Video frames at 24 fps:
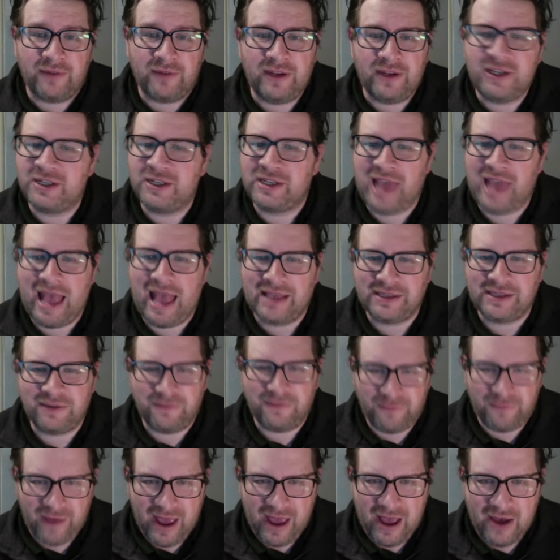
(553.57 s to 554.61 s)
He just hasn't
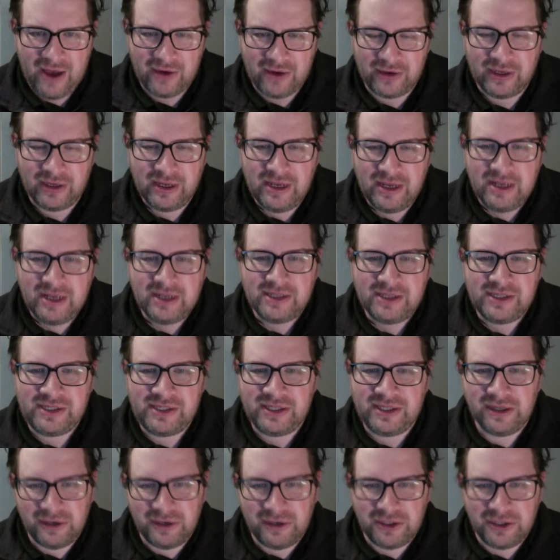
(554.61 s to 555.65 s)
found
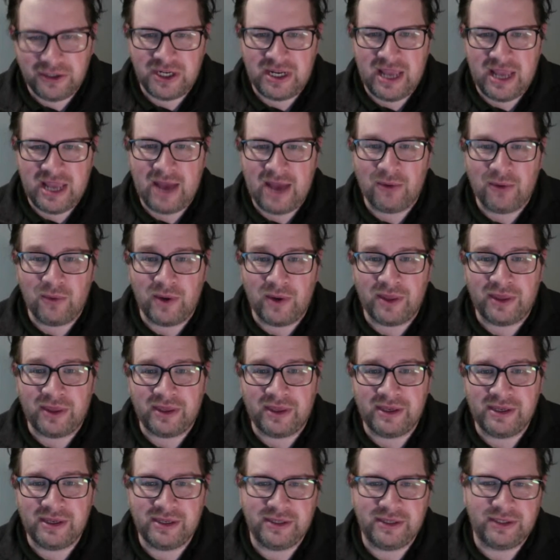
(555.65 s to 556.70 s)
synergy yet with
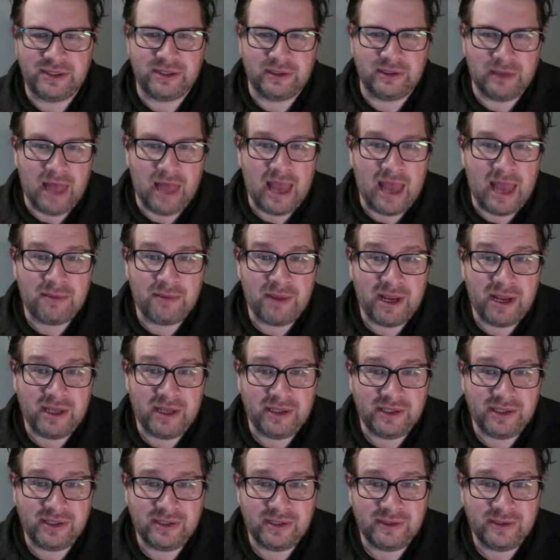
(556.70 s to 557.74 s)
his line
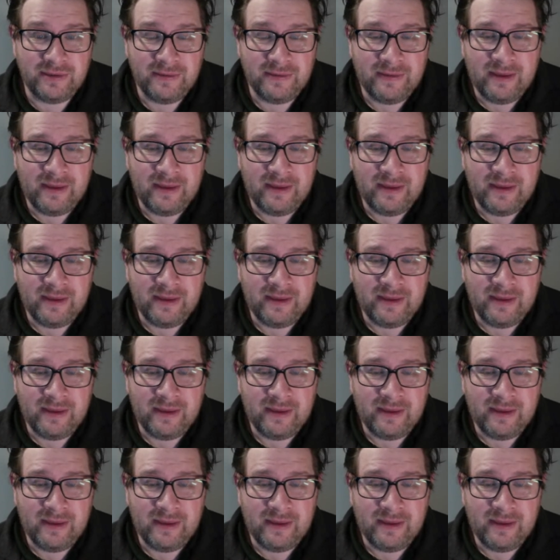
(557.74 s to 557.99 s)
mates